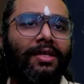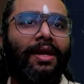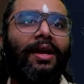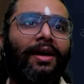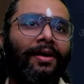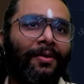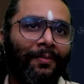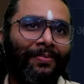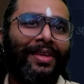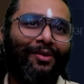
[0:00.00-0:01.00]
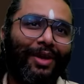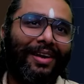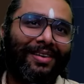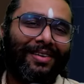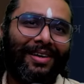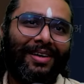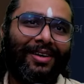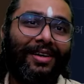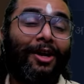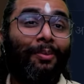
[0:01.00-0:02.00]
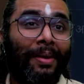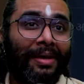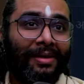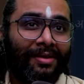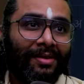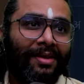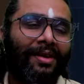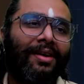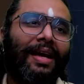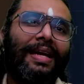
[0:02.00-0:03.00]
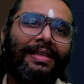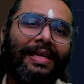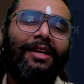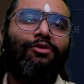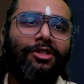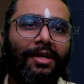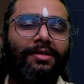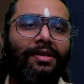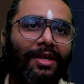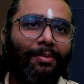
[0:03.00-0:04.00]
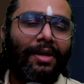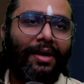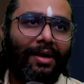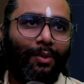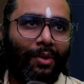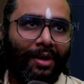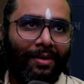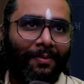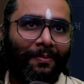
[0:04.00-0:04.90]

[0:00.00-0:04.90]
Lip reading: Sinhala, Khmer, anything in which Sanskrit can be written well.